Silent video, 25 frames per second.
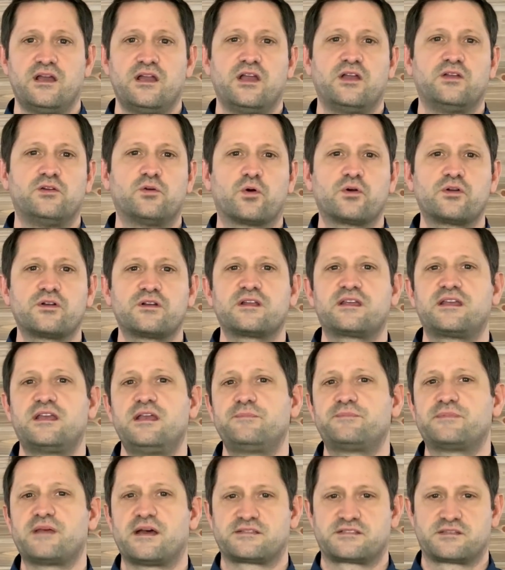in order to
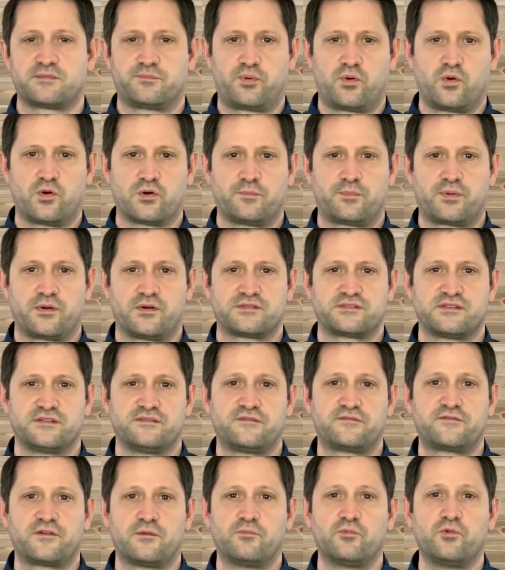keep that support person
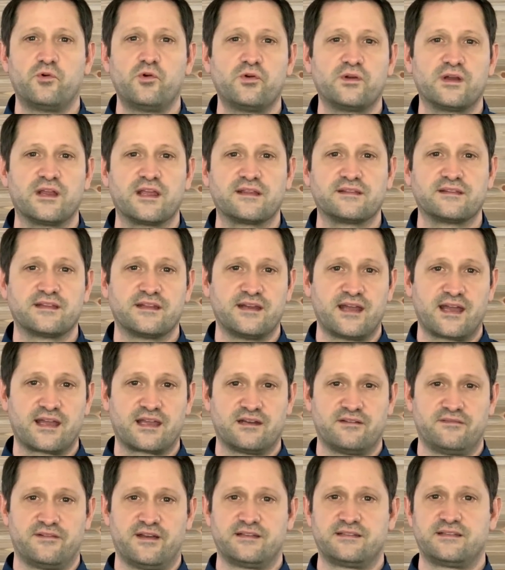from ruining the
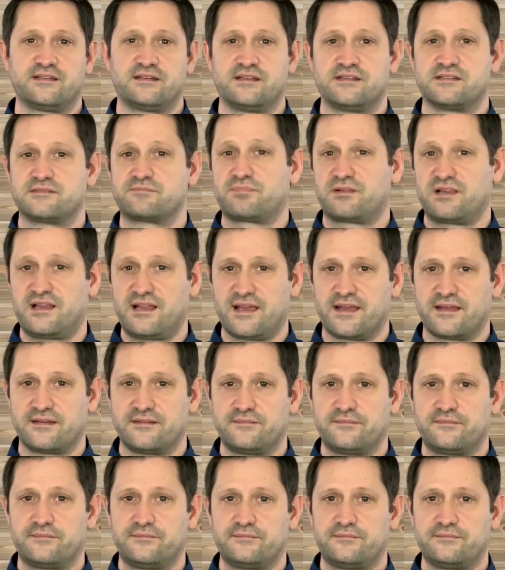negative entity's plan.